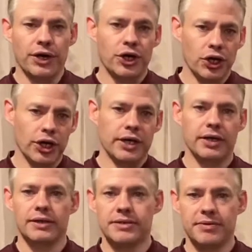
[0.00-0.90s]
to cook
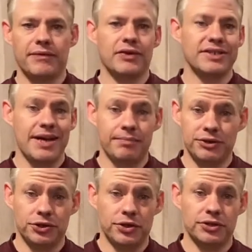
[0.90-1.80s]
some different
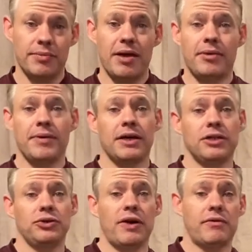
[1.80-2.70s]
temperatures, or maybe
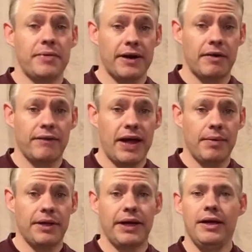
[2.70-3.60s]
because you have a bigger
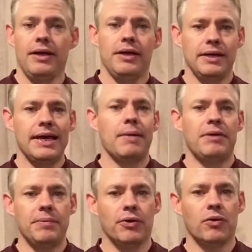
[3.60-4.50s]
family, you got
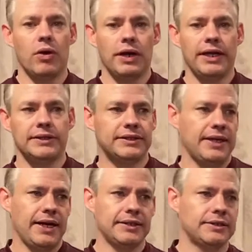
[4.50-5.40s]
people that want to eat
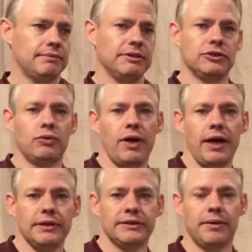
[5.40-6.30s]
steaks this way
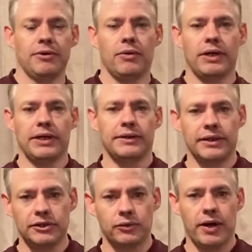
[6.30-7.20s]
and some that want to eat
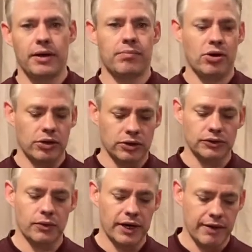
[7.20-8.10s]
this way, or burgers
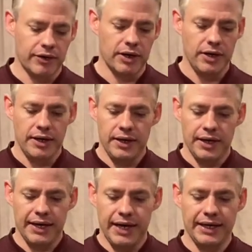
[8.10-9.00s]
or whatever,
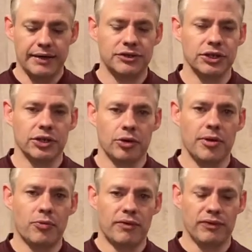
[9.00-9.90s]
it kind of gives you a little
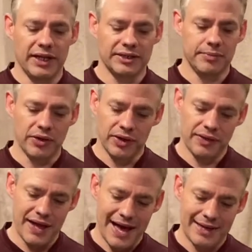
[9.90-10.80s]
bit more flexibility with
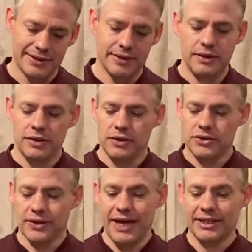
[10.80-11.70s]
that.
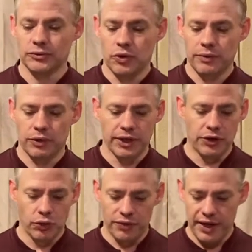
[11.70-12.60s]
So that is one really
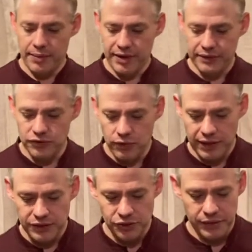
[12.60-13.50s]
cool thing about the
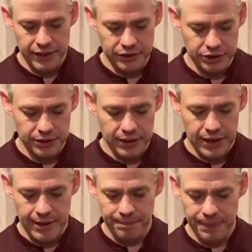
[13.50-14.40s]
22-inch.
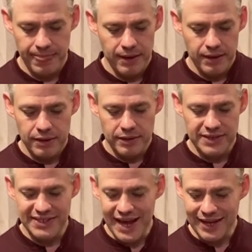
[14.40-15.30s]
The
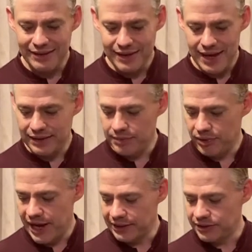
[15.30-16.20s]
second thing that
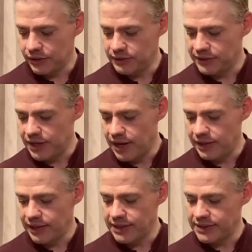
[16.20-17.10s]
Blackstone's
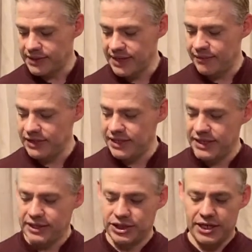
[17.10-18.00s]
done is the
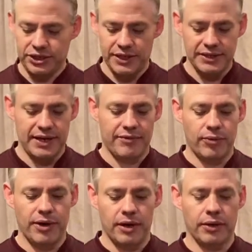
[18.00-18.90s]
17-inch actually doesn't have a
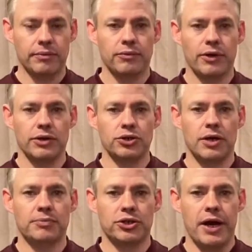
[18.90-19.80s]
rear
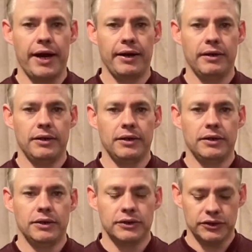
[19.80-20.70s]
drip tray.
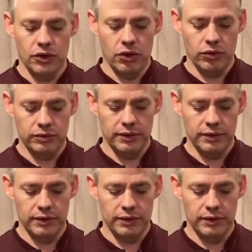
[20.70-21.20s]
So